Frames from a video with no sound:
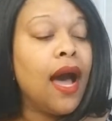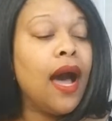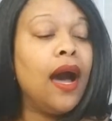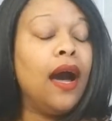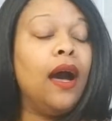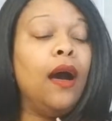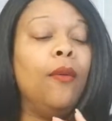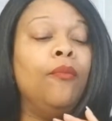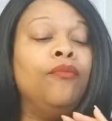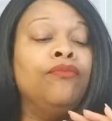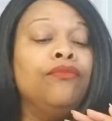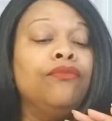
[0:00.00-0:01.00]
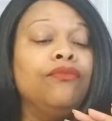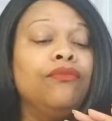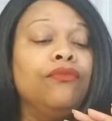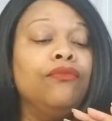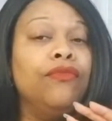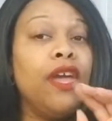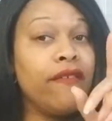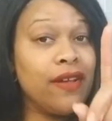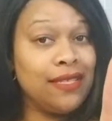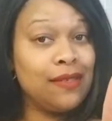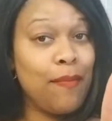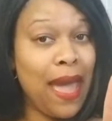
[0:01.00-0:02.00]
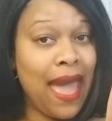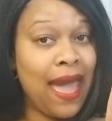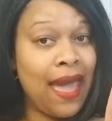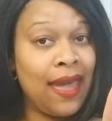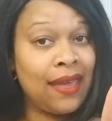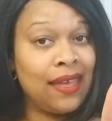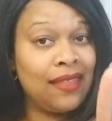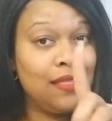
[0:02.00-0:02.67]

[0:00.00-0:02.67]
Um, there is a bag.